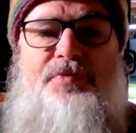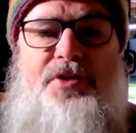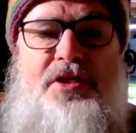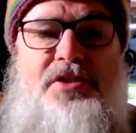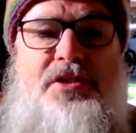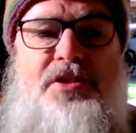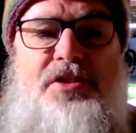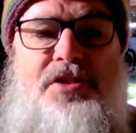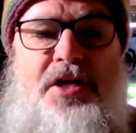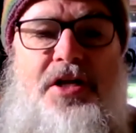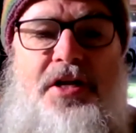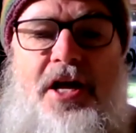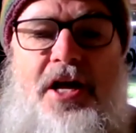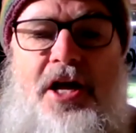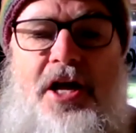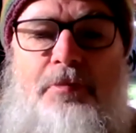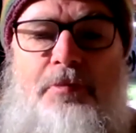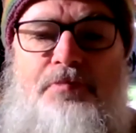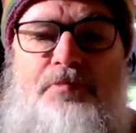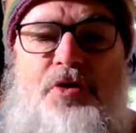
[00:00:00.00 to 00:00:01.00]
This is going
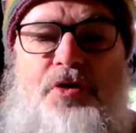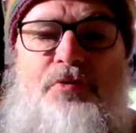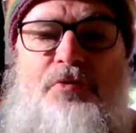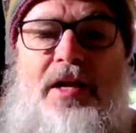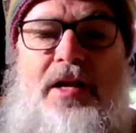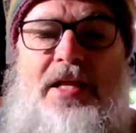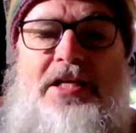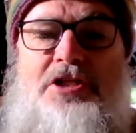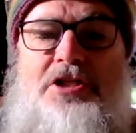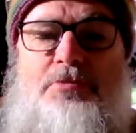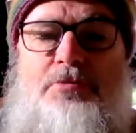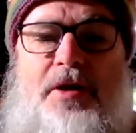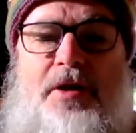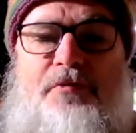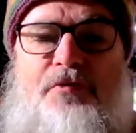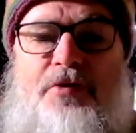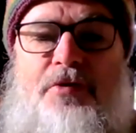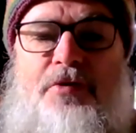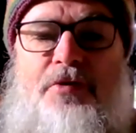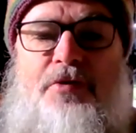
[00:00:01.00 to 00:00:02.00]
to help to release
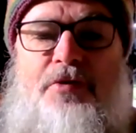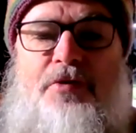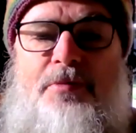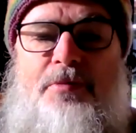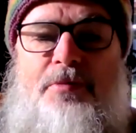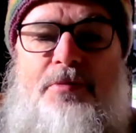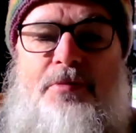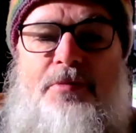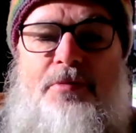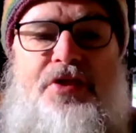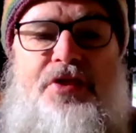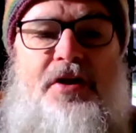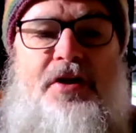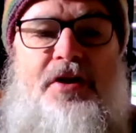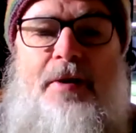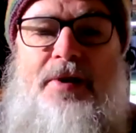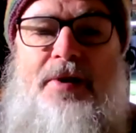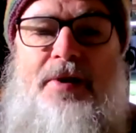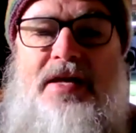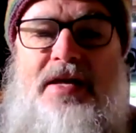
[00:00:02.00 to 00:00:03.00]
me from everything I
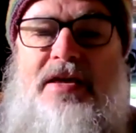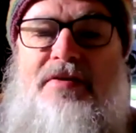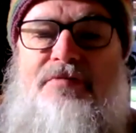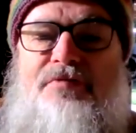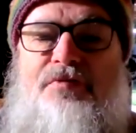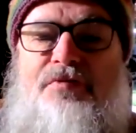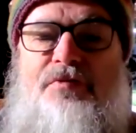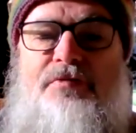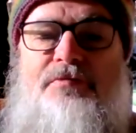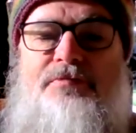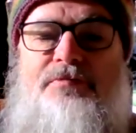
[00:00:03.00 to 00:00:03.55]
now believe.